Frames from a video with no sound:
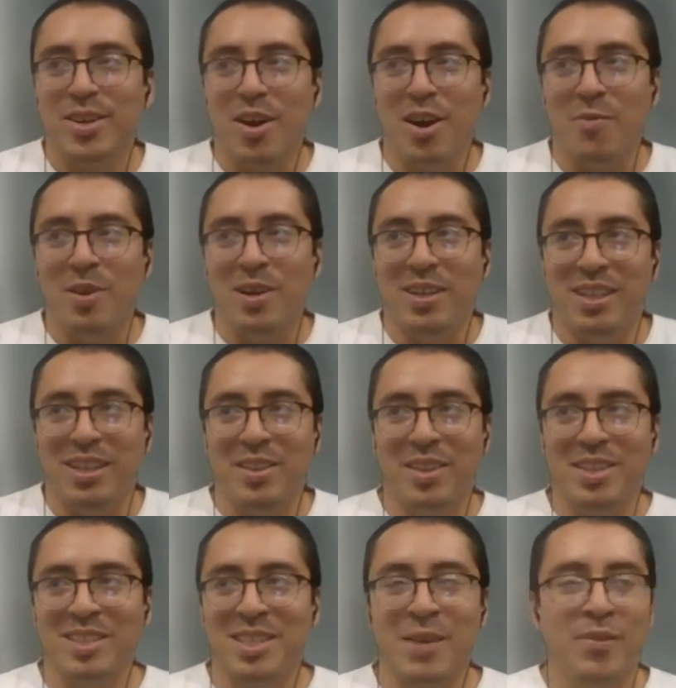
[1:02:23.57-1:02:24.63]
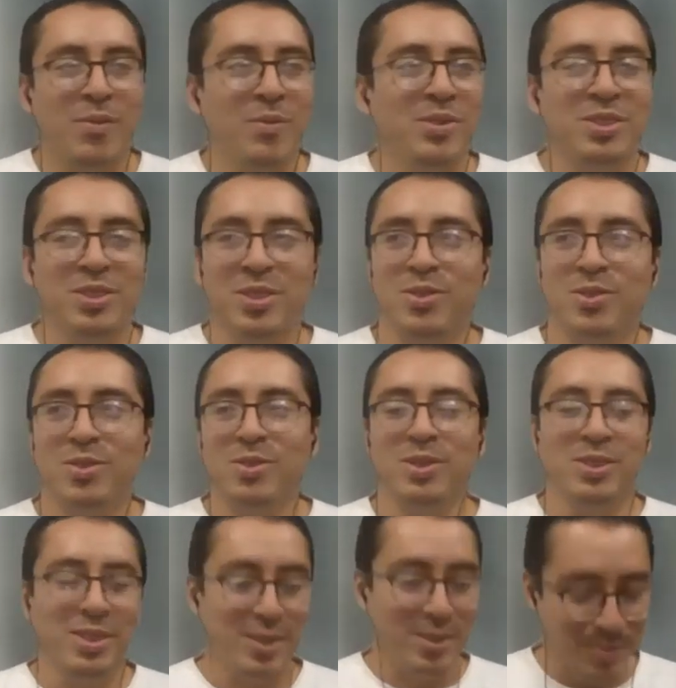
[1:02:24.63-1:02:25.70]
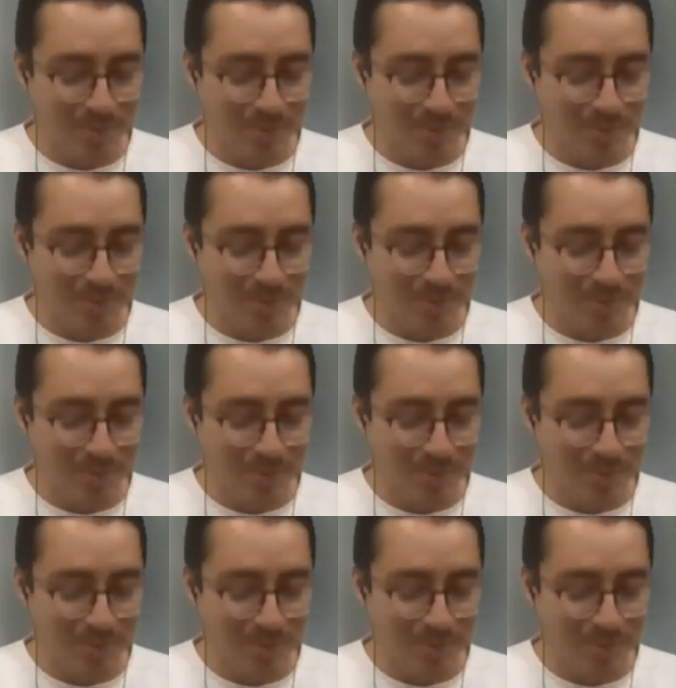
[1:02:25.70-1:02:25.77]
All right, man. I think it's time for me to go do this.